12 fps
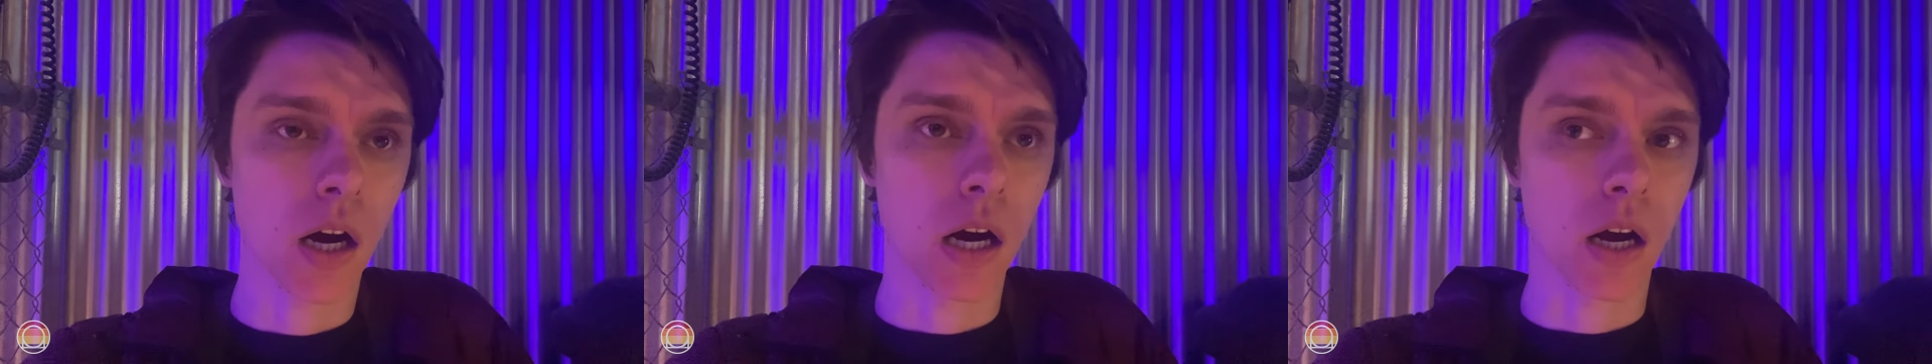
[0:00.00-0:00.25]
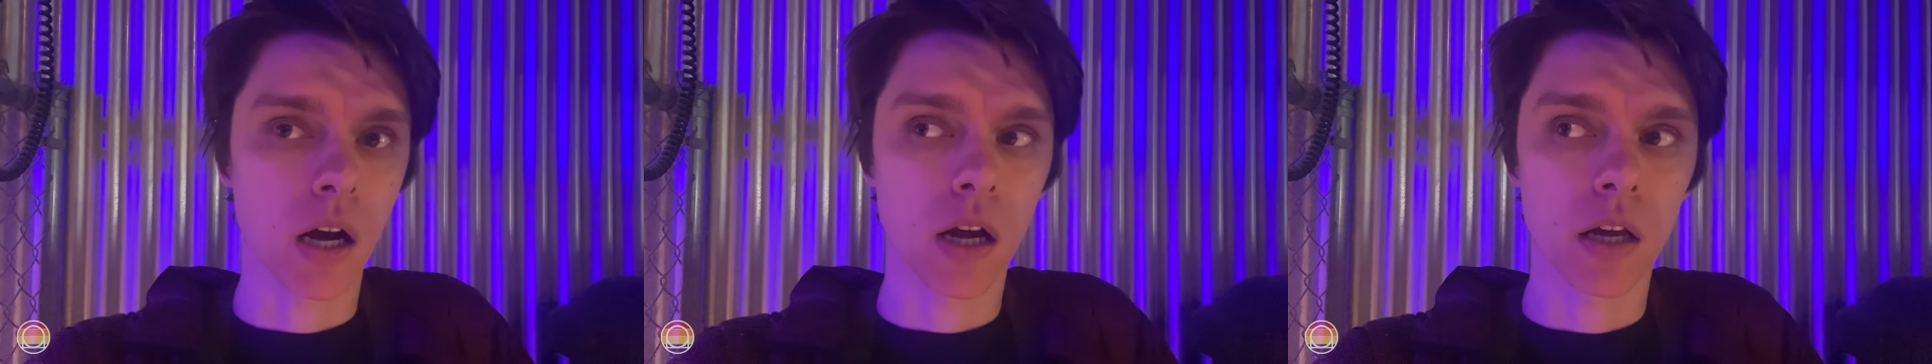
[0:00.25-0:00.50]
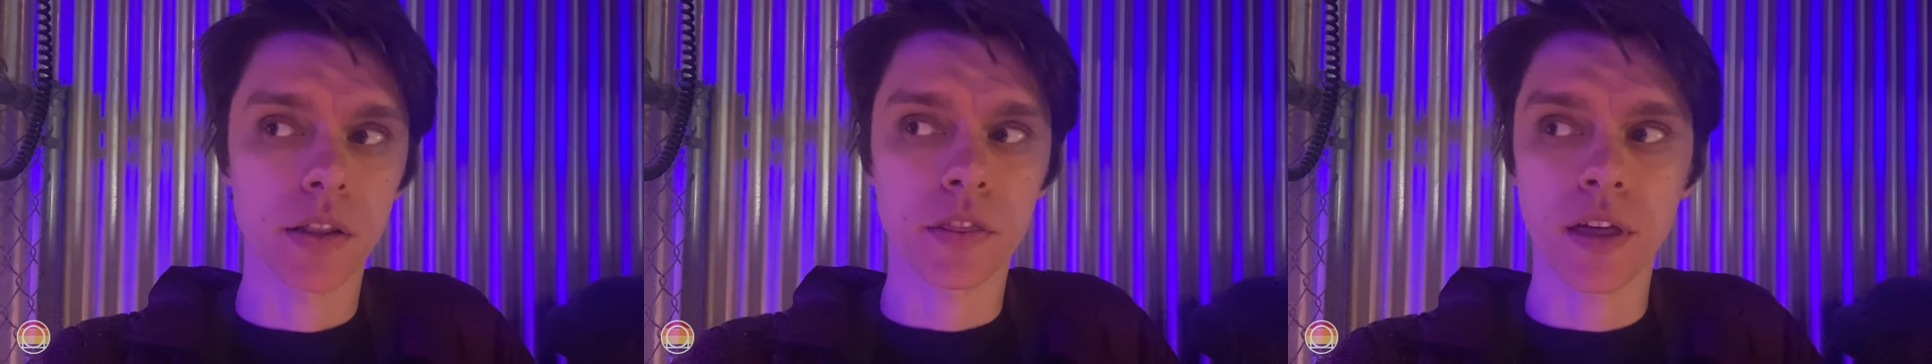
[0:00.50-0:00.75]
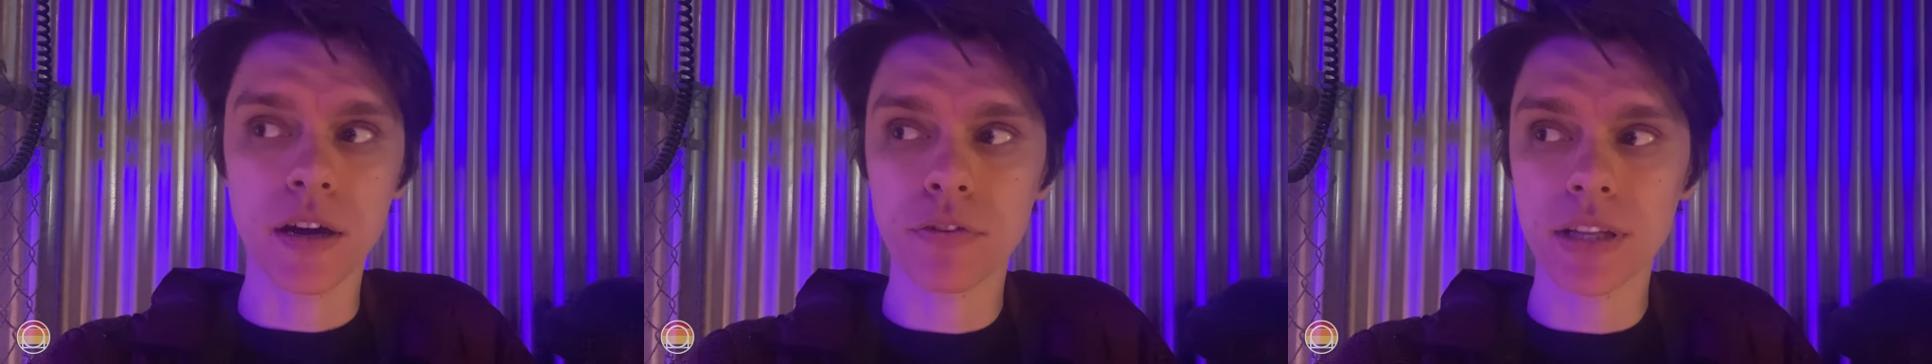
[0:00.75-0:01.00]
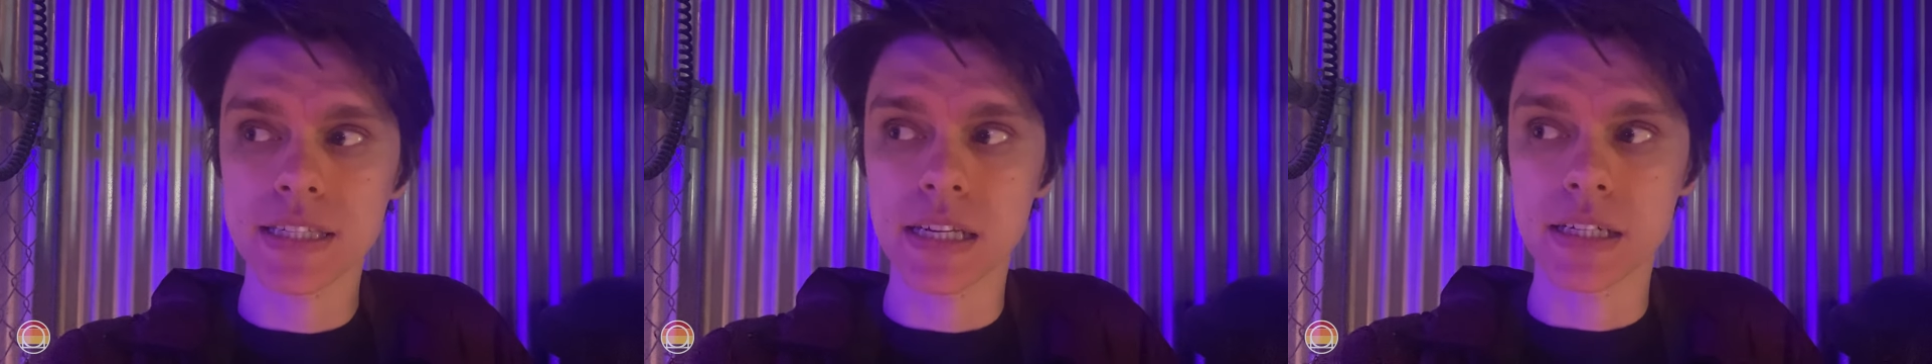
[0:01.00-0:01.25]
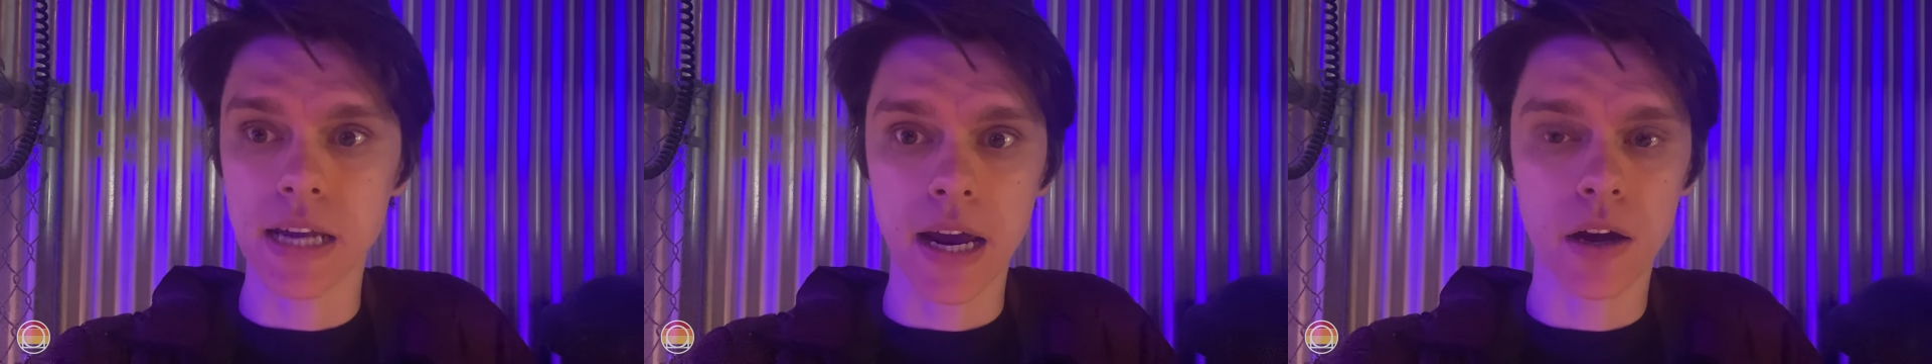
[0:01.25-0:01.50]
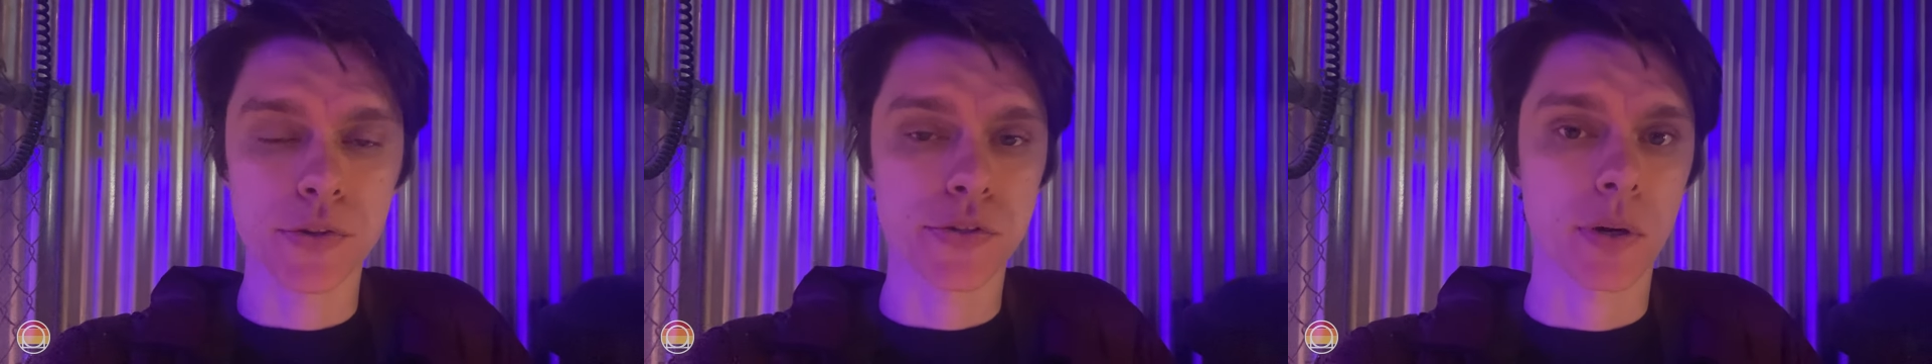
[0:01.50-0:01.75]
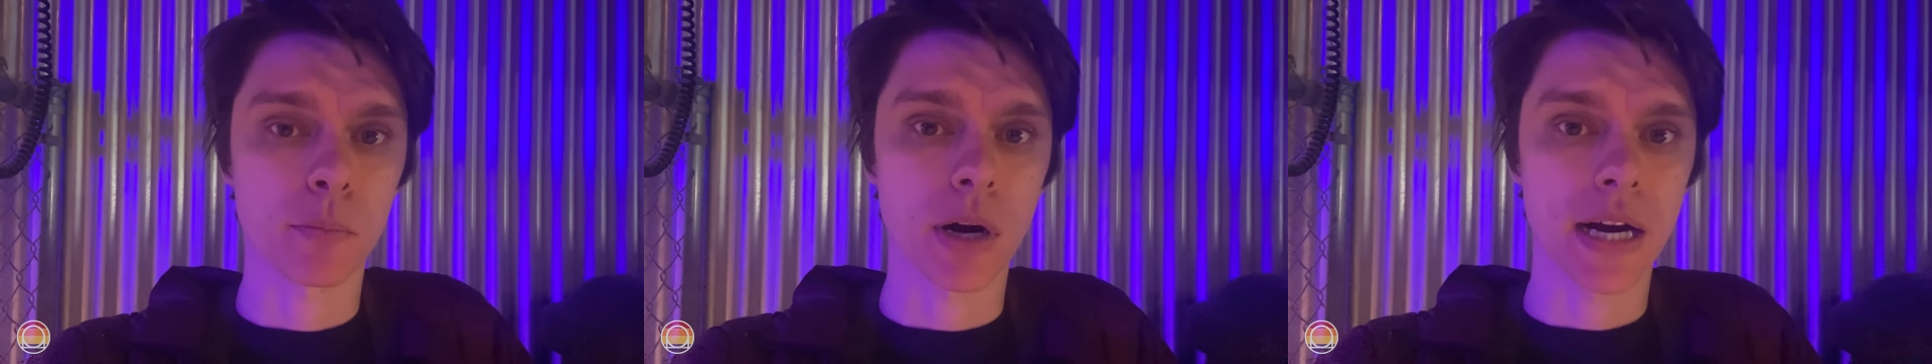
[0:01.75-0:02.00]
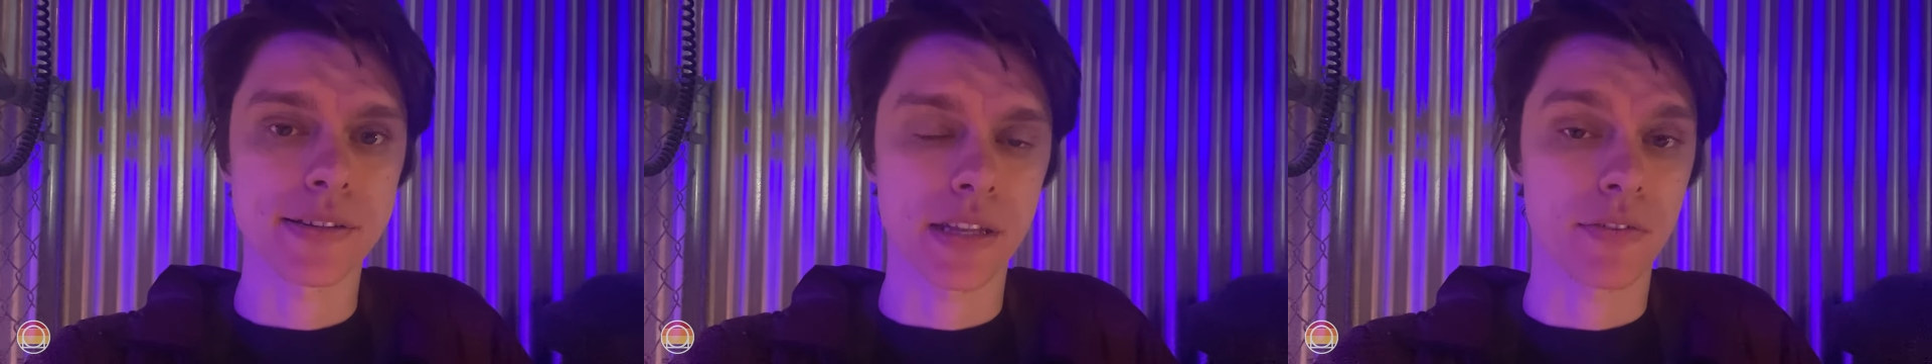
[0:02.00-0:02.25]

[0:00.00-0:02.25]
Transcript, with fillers: Uh, thankfully today on some rides,